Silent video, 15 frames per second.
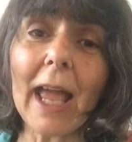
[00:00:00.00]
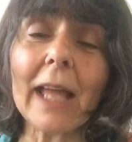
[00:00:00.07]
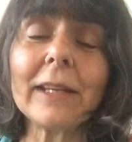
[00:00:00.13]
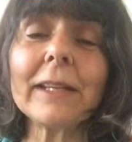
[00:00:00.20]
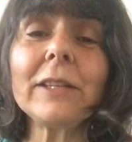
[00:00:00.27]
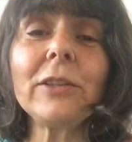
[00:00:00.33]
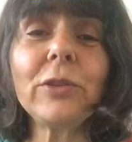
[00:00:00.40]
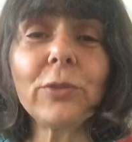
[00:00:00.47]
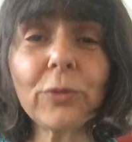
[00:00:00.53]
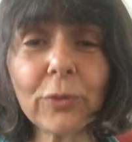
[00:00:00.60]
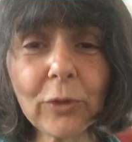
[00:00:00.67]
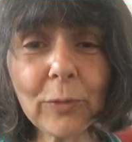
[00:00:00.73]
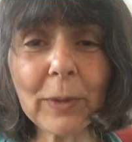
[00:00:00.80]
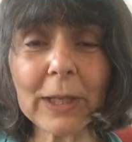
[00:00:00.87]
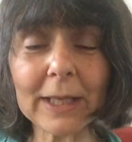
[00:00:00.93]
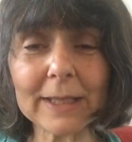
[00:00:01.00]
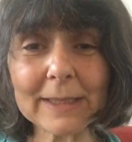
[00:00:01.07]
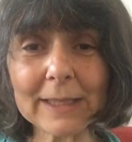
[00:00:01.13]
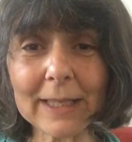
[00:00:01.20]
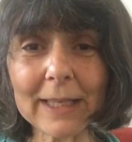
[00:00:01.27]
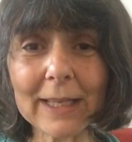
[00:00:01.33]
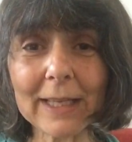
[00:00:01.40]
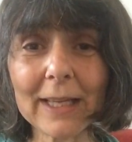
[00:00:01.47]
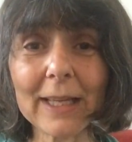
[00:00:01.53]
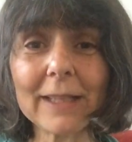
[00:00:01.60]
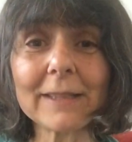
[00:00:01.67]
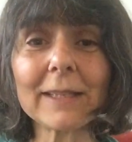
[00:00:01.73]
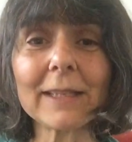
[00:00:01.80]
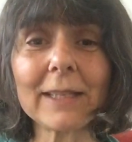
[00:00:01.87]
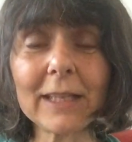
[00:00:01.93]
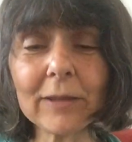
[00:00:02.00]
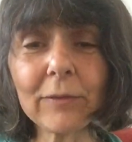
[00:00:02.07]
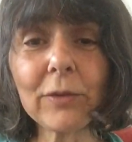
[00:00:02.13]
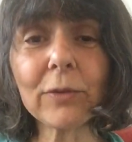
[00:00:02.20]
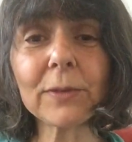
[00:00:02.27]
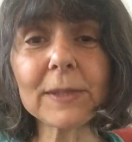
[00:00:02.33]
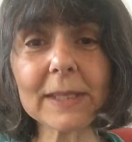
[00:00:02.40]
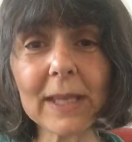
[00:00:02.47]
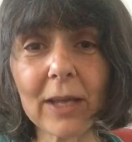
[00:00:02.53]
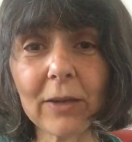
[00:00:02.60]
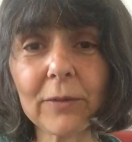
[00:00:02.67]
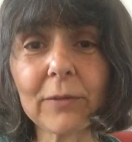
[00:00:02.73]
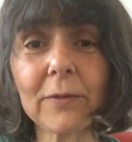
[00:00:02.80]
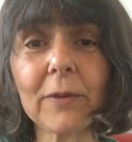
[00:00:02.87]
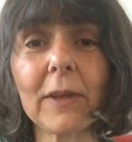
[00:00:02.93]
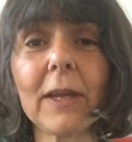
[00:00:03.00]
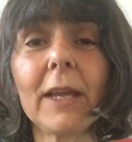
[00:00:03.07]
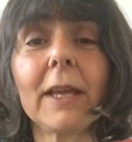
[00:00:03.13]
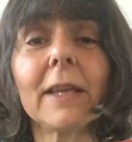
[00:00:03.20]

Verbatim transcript: and in your ability to give yourself